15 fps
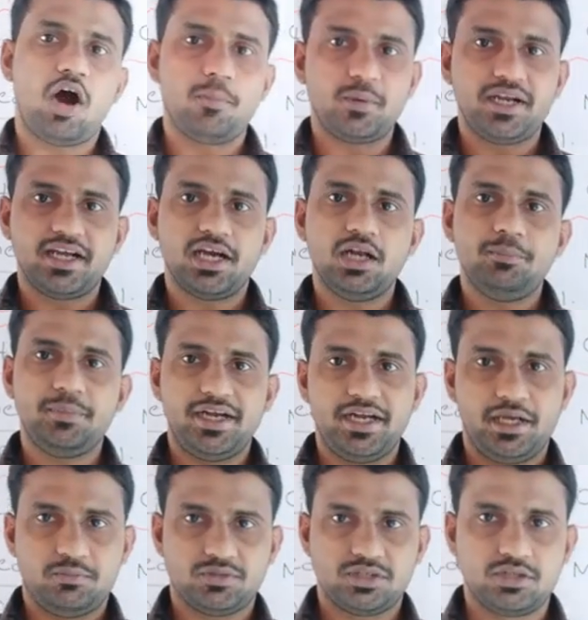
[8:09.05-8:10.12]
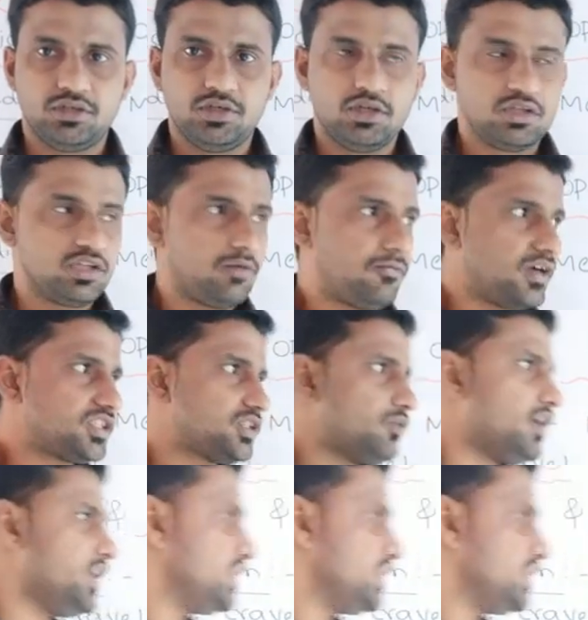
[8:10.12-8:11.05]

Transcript: optical mediums. The first one